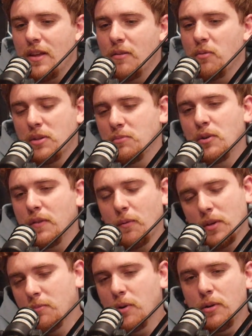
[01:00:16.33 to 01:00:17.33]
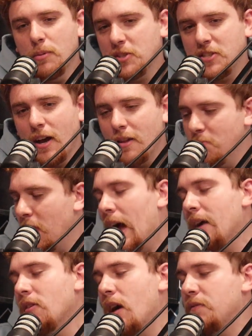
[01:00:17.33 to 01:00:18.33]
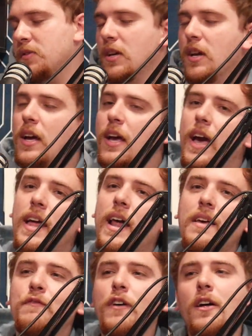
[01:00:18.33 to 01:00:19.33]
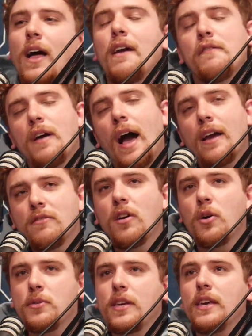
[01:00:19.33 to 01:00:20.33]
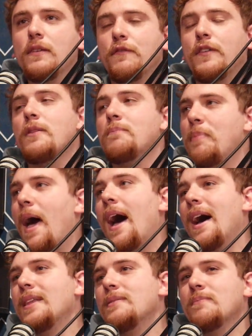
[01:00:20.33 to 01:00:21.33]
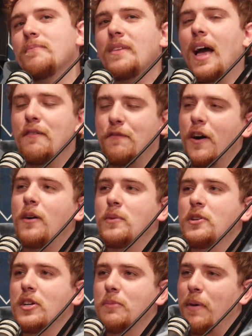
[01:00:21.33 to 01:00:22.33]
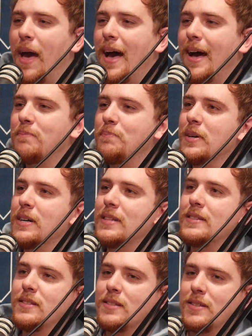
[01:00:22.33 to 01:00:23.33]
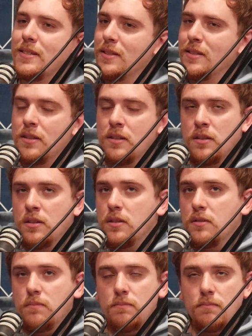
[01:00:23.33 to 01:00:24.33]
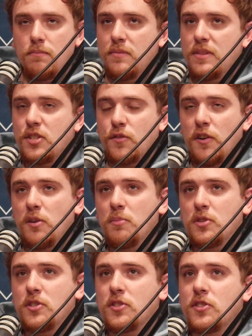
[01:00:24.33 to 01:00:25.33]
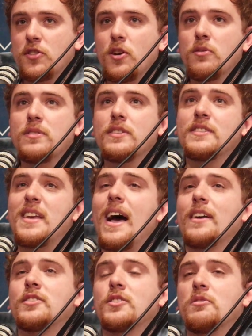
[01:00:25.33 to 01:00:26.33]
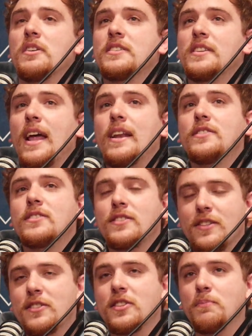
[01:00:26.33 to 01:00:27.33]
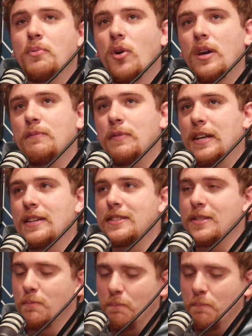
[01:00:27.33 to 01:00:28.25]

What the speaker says: when the movie was done. I left, and I felt I low key felt bad. I felt really bad, but this film was just so disastrous, and it's disappointing because